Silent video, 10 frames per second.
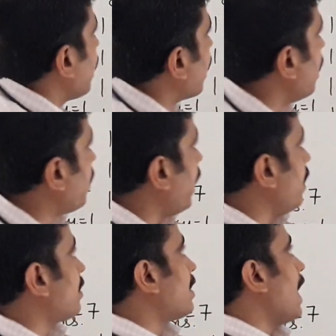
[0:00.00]

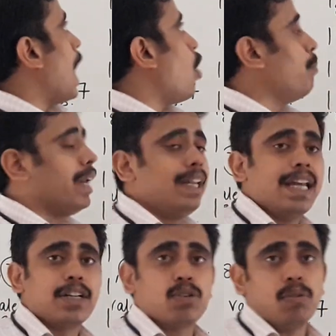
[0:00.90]
contains how many
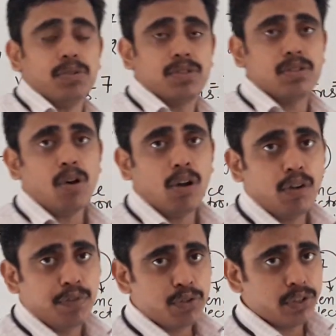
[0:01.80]
electrons? All
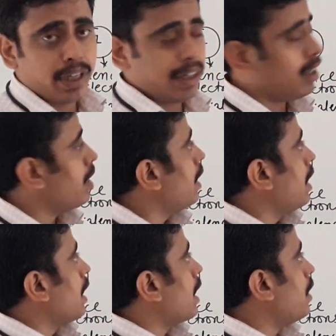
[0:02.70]
of you see,
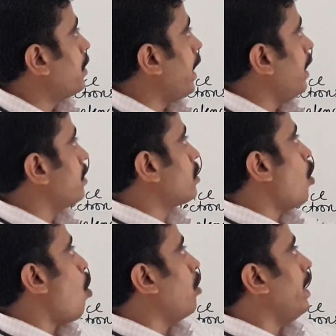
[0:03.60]

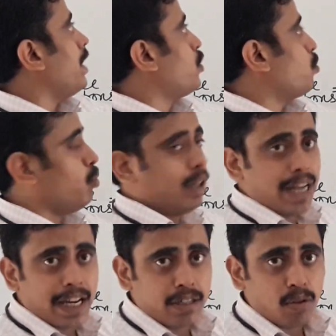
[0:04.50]
contains only 2
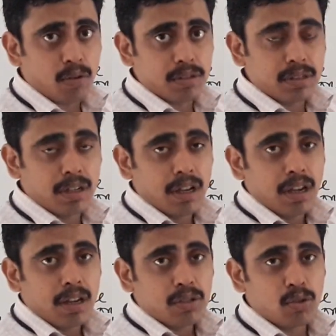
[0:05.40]
electrons.
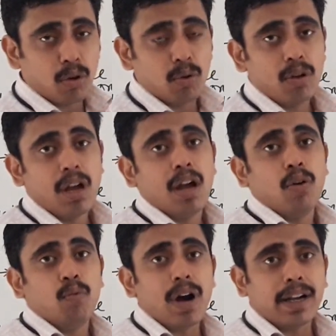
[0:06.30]

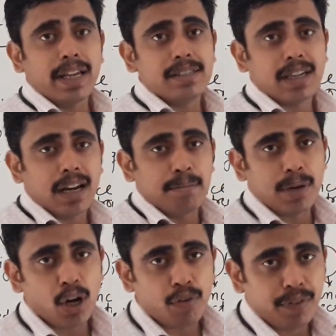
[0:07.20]
So what is the
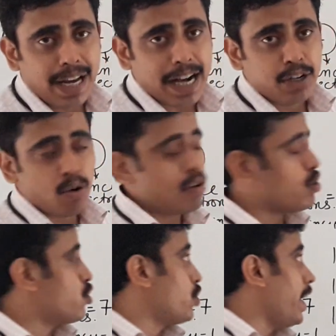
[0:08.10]
number of
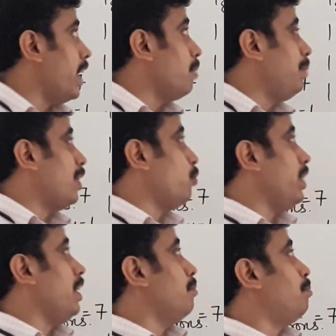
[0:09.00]
electrons shared
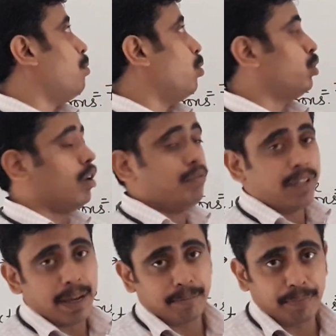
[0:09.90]
between both
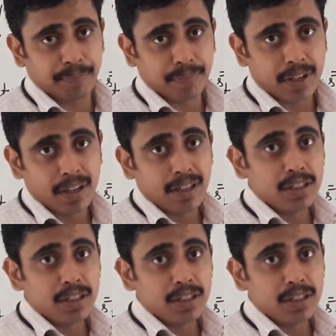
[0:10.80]
of them?